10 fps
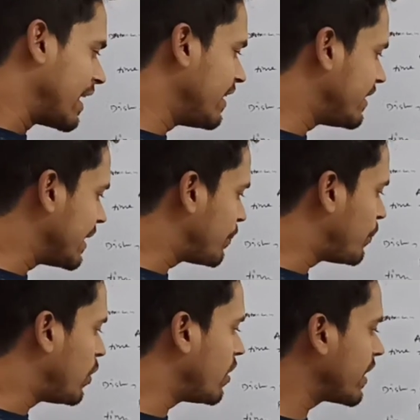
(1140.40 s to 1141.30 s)
in
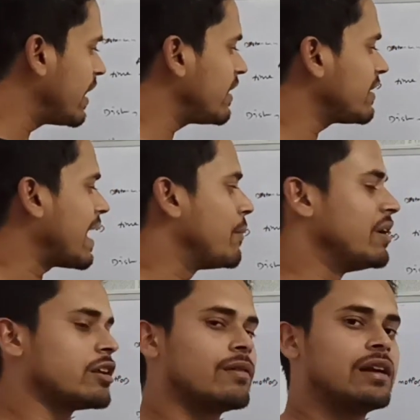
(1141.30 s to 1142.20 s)
different time
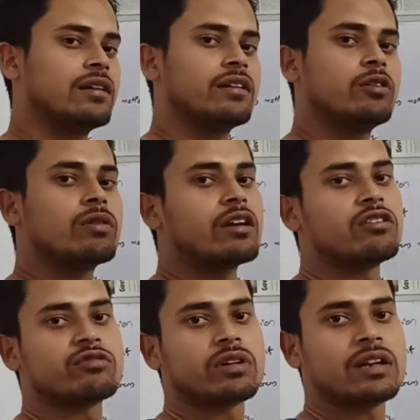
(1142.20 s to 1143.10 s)
interval. You can
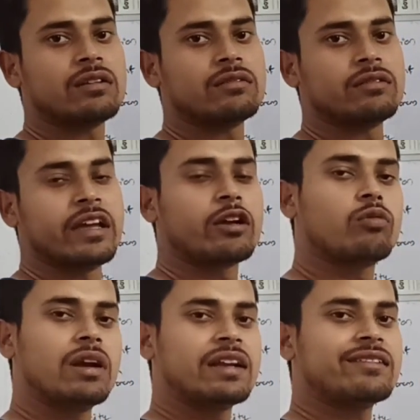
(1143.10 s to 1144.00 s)
also tell
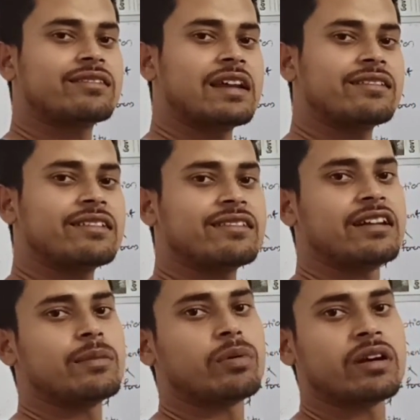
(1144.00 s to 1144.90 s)
equal distances in
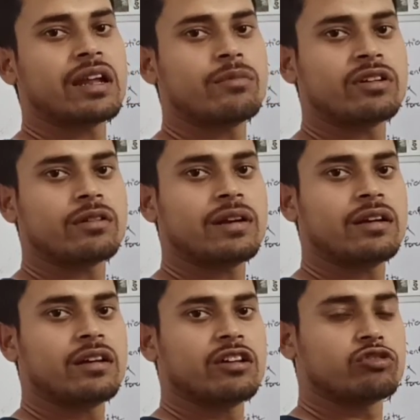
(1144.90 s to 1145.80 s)
different time
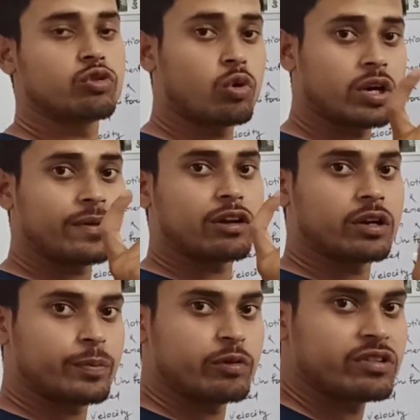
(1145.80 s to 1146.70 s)
interval. So don't be
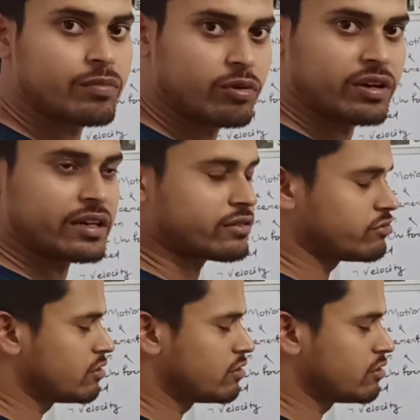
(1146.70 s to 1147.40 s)
confused about it.